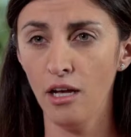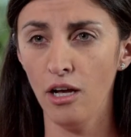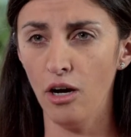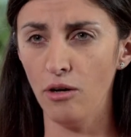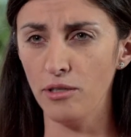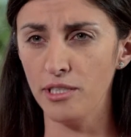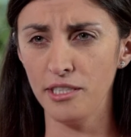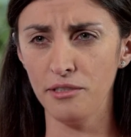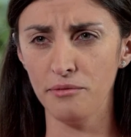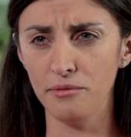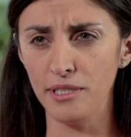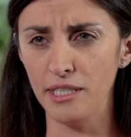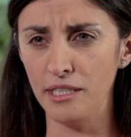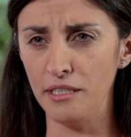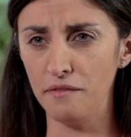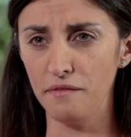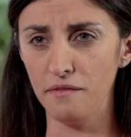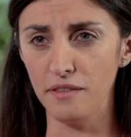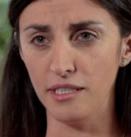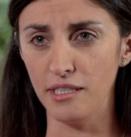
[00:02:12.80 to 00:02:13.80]
I was in a really
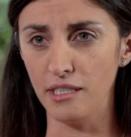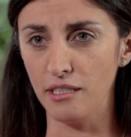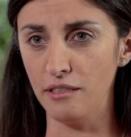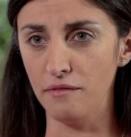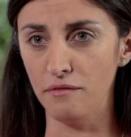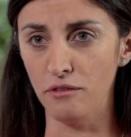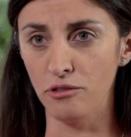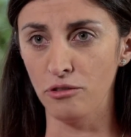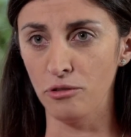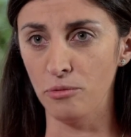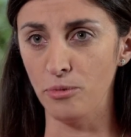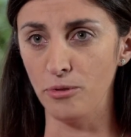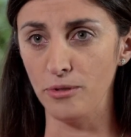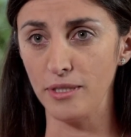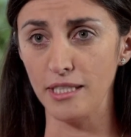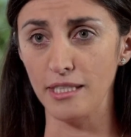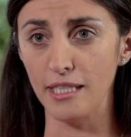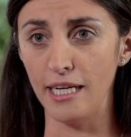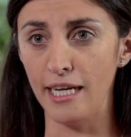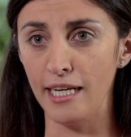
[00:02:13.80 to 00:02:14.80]
physically vulnerable
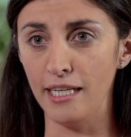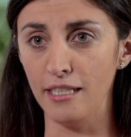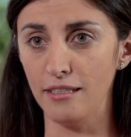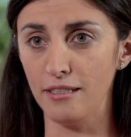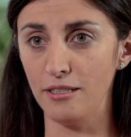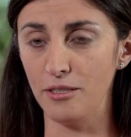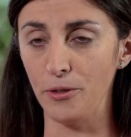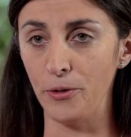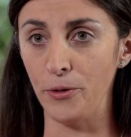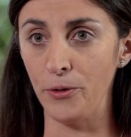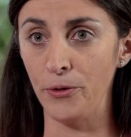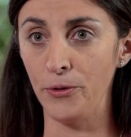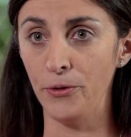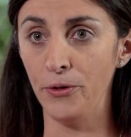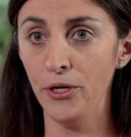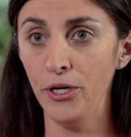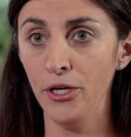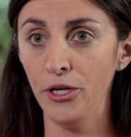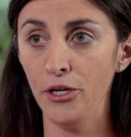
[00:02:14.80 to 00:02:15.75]
state, so